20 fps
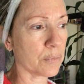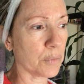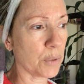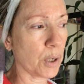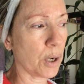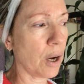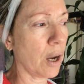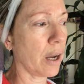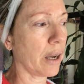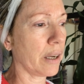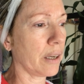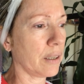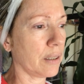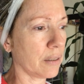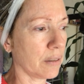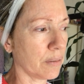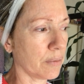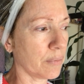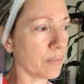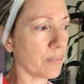Pride.
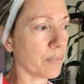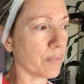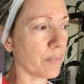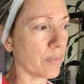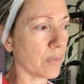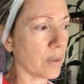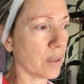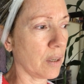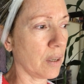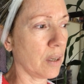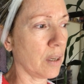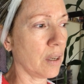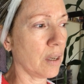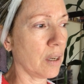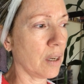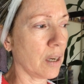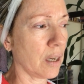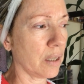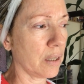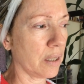
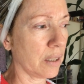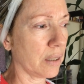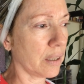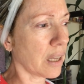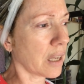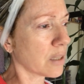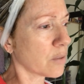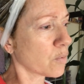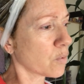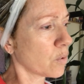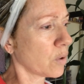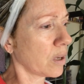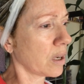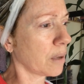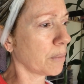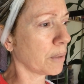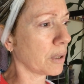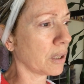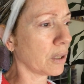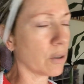I think that's one
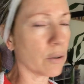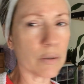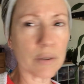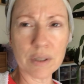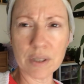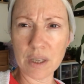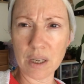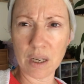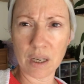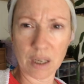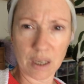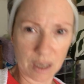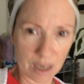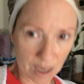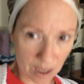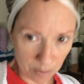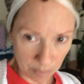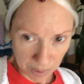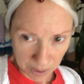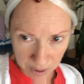I'm going to go sit in
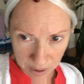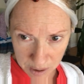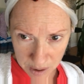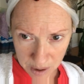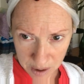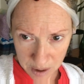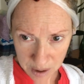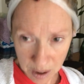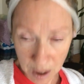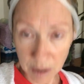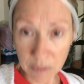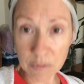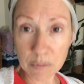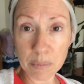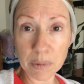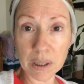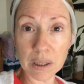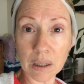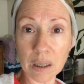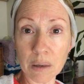now because it's time for
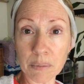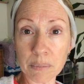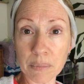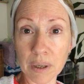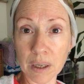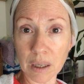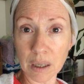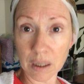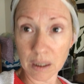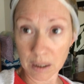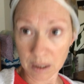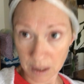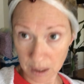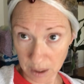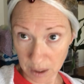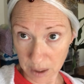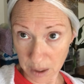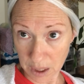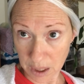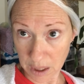me to get my
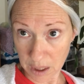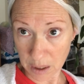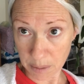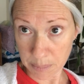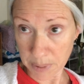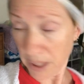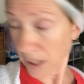color out of my